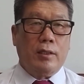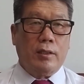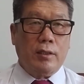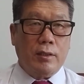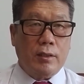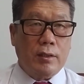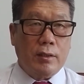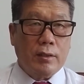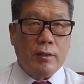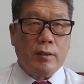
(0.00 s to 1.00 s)
The
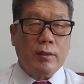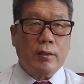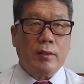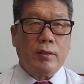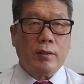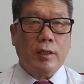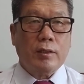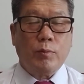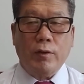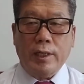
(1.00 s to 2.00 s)
cash
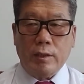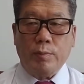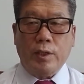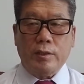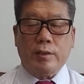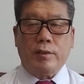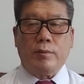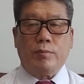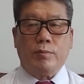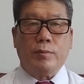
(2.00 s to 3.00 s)
flow at present,
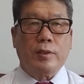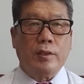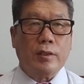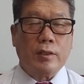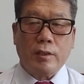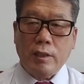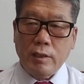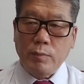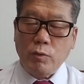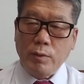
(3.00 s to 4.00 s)

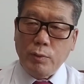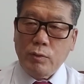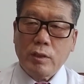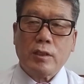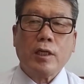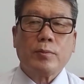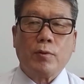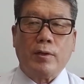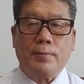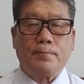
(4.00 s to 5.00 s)
cash flow, futures cash
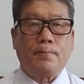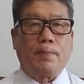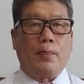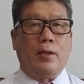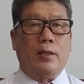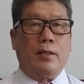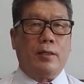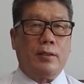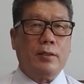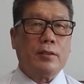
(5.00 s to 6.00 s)
flow.
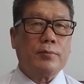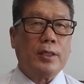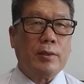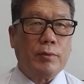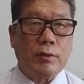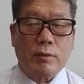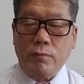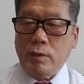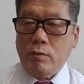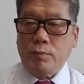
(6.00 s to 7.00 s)
This is very important
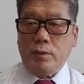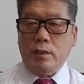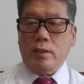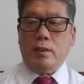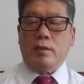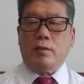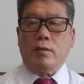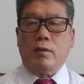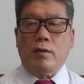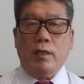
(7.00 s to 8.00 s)
one of the in
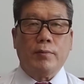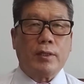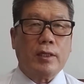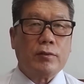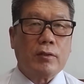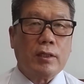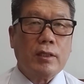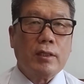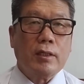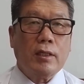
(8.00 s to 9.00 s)
every country.
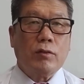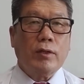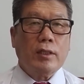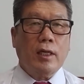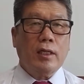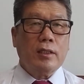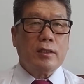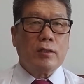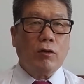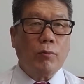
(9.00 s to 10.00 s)
29
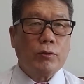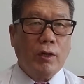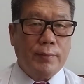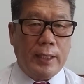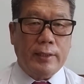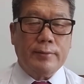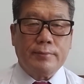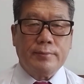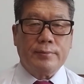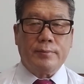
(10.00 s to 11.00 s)
is the offshore banking.
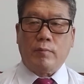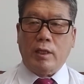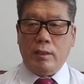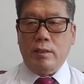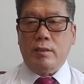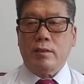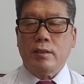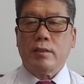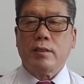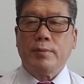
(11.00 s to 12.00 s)
This is
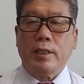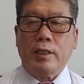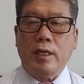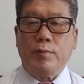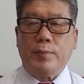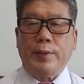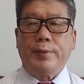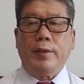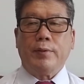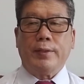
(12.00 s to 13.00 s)
listen very carefully,
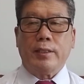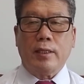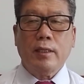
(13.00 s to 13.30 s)
everybody.